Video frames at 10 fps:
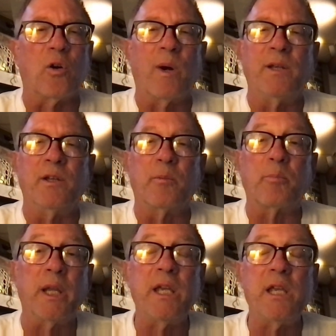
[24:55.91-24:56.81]
when they're
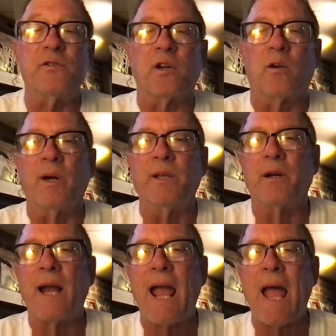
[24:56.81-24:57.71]
pleased, or when
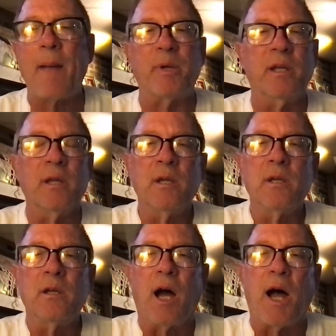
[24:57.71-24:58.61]
they're happy.
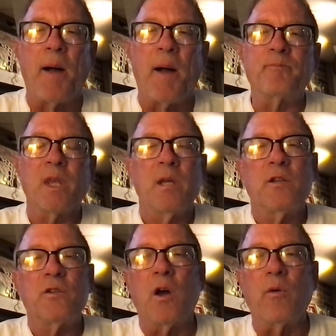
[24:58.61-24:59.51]

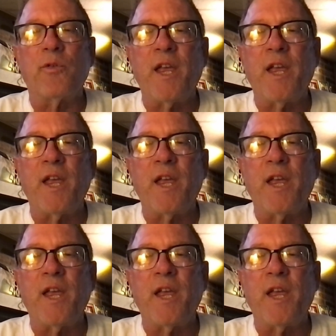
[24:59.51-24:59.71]
So think